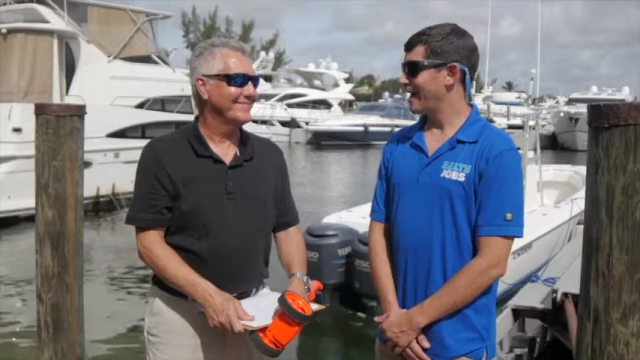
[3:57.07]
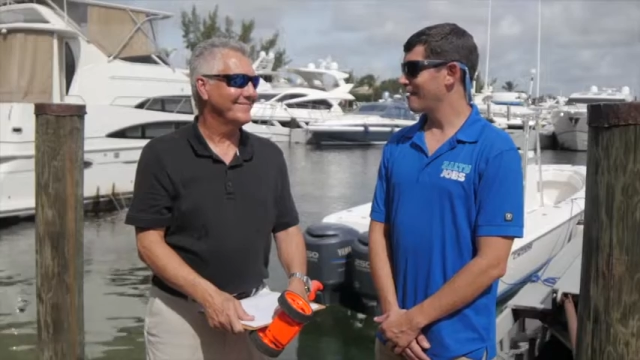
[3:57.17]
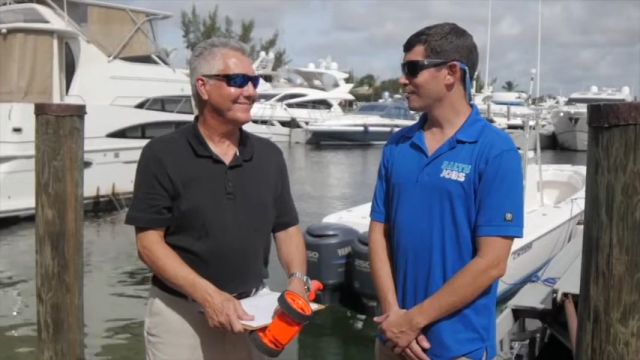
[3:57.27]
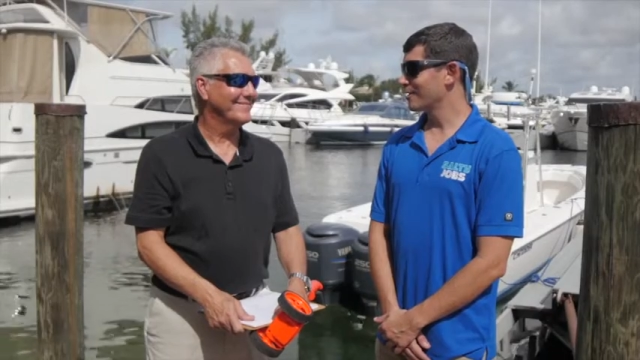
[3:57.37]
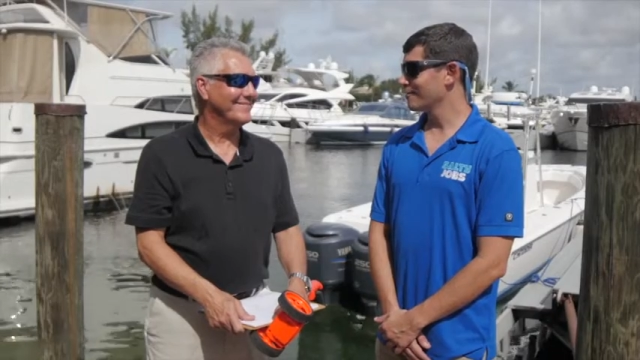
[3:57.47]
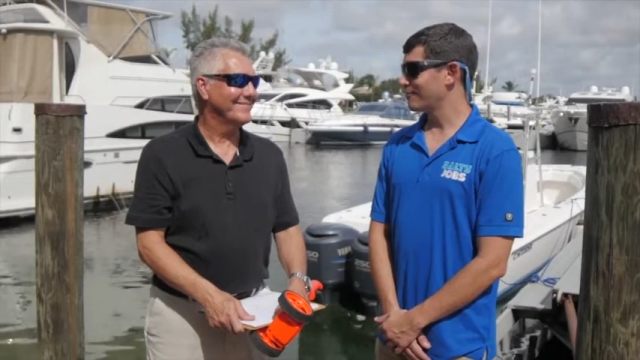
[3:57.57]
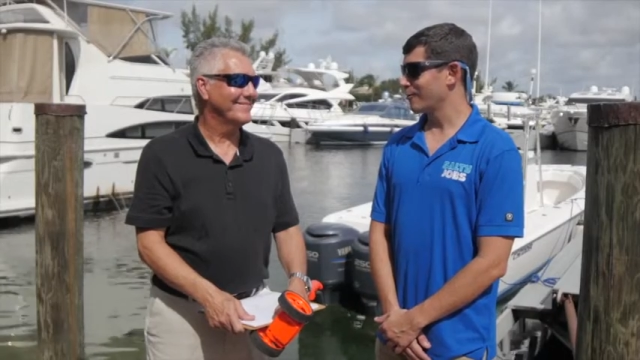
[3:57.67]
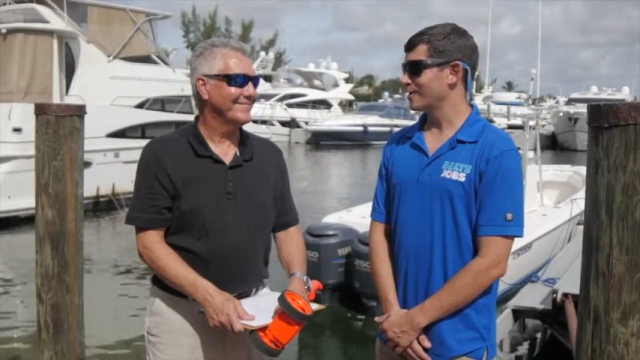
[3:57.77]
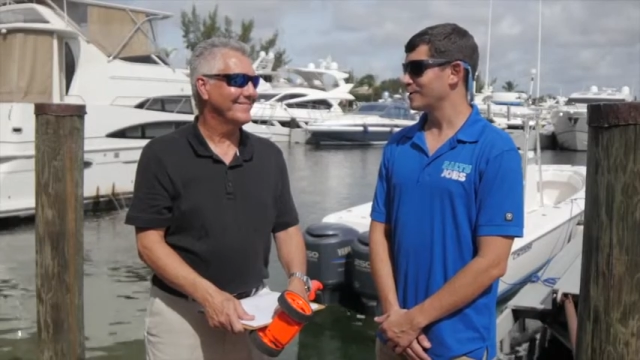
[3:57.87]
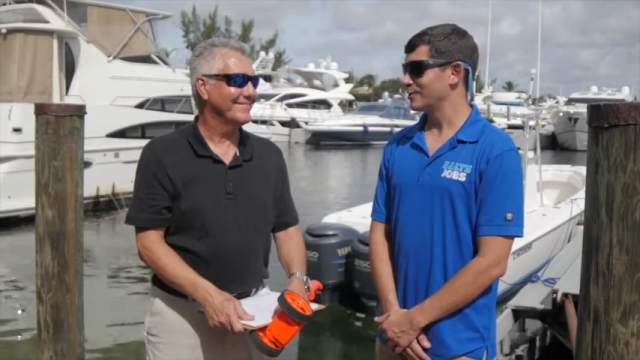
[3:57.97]
Speaker 1: I'm looking
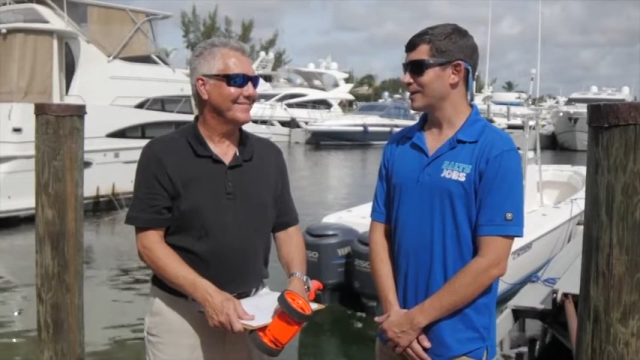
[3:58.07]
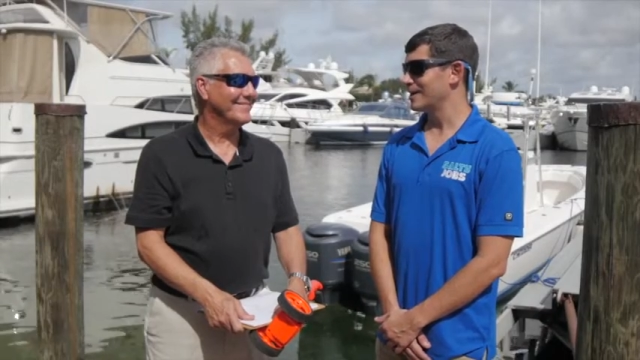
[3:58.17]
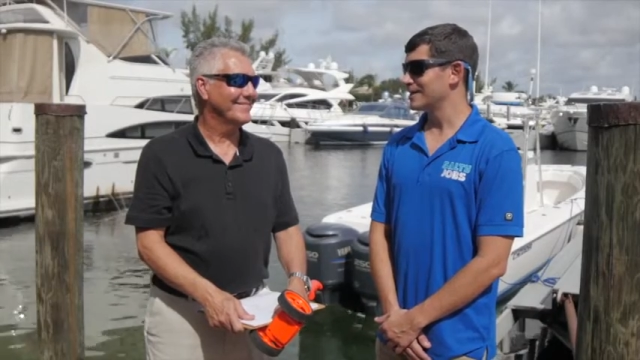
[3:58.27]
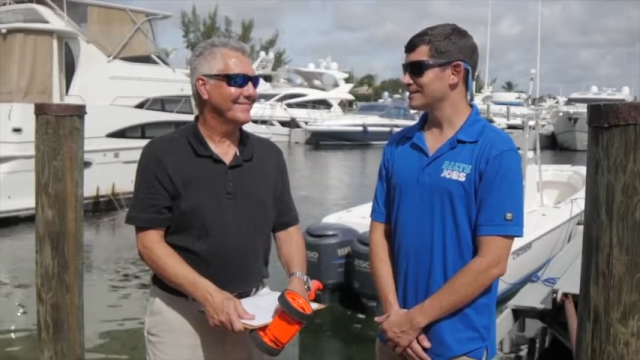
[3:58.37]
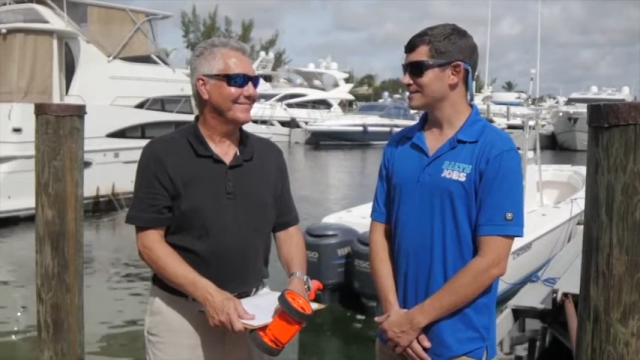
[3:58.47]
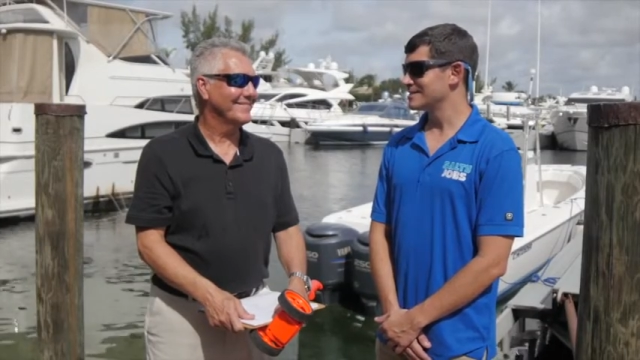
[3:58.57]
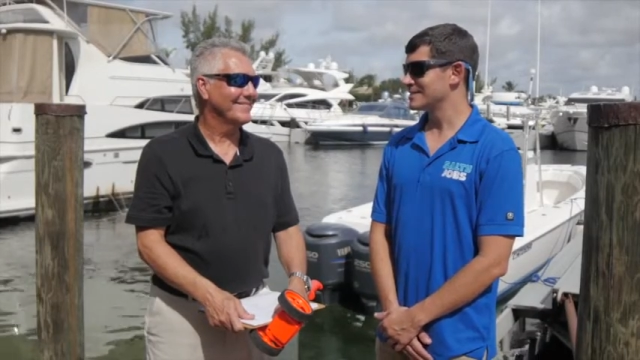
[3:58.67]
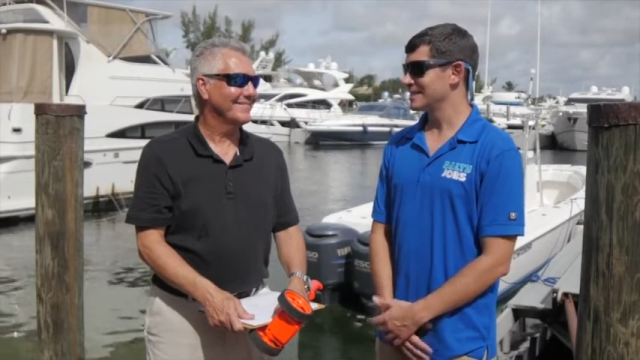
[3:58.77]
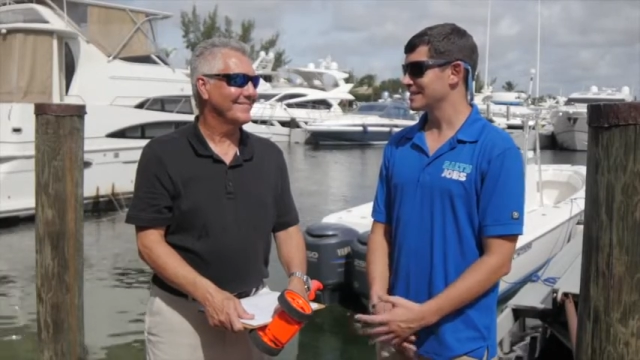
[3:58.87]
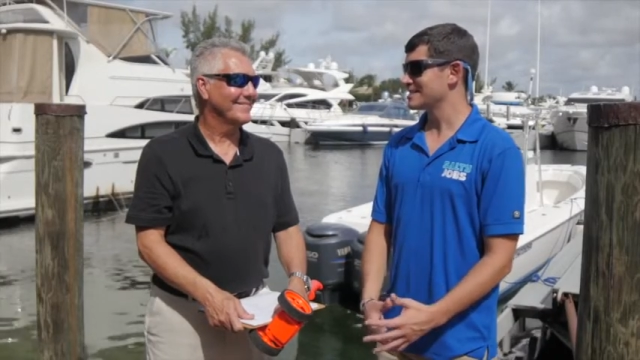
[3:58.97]
forward to uh,
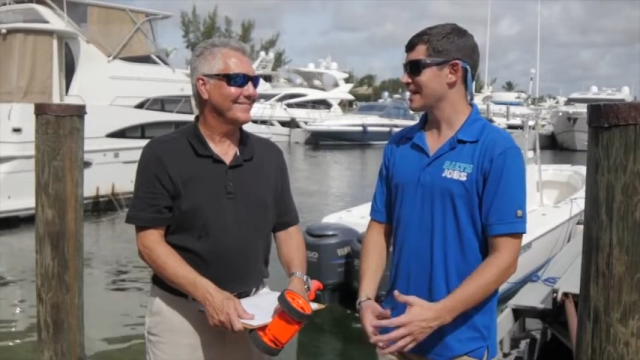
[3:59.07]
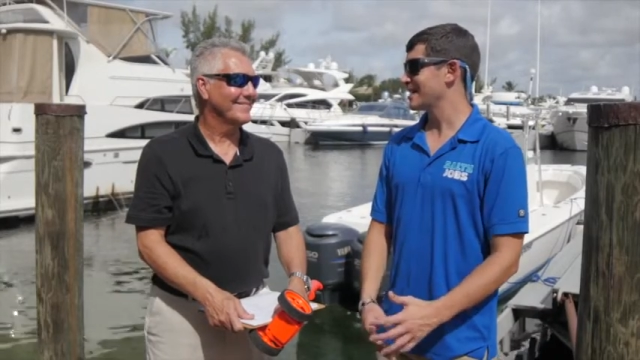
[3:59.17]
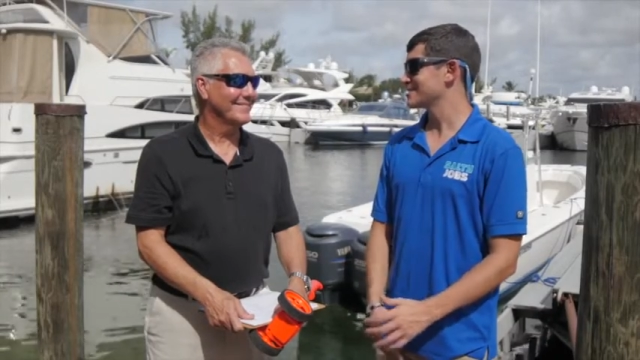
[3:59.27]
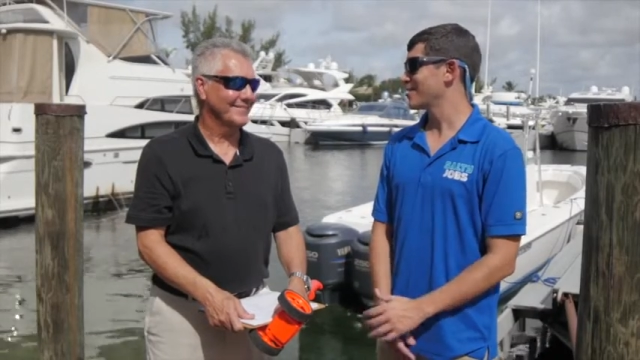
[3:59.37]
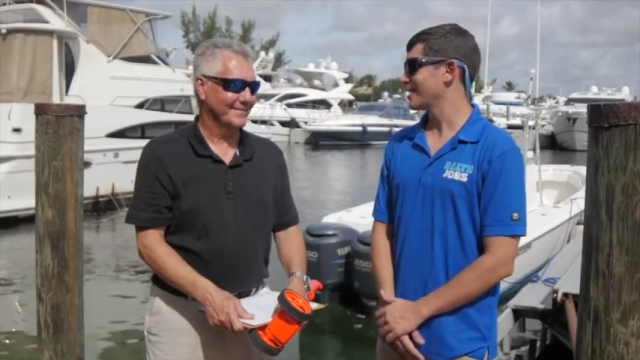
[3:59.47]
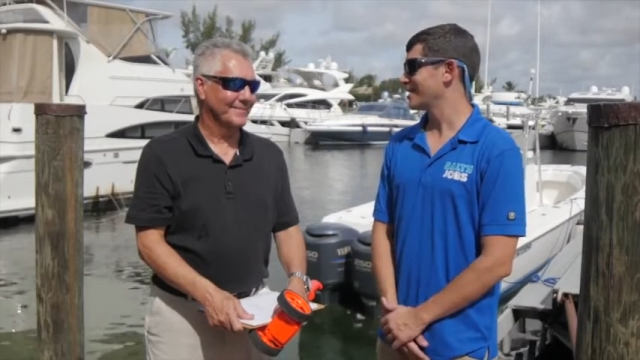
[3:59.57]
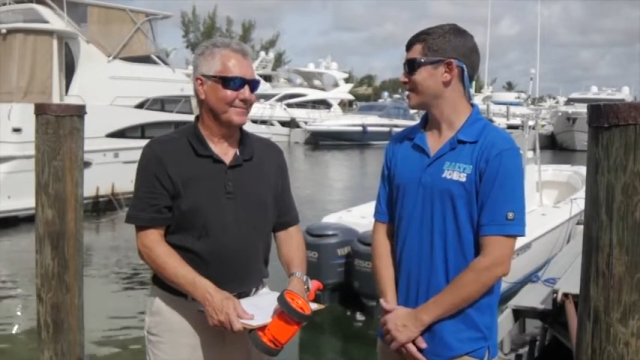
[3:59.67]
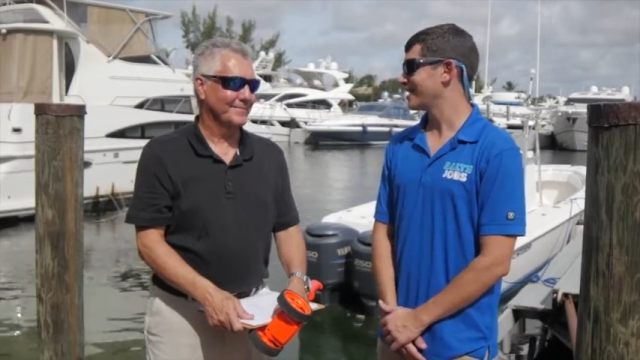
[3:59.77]
seeing this hands-on here